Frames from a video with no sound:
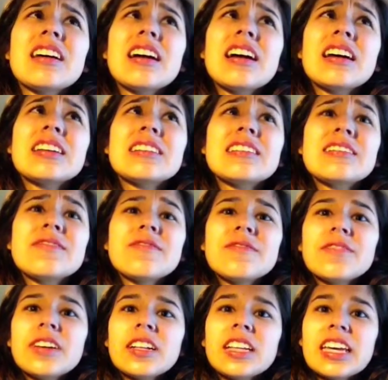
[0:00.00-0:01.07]
I
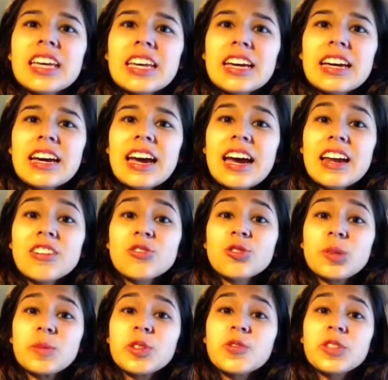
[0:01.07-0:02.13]
felt like I have
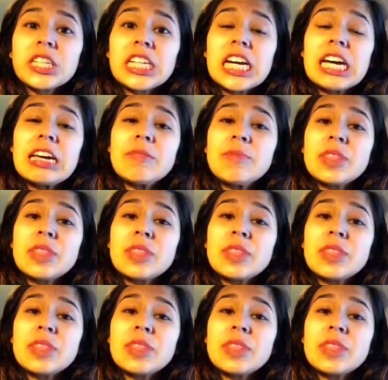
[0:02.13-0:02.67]
so much free time,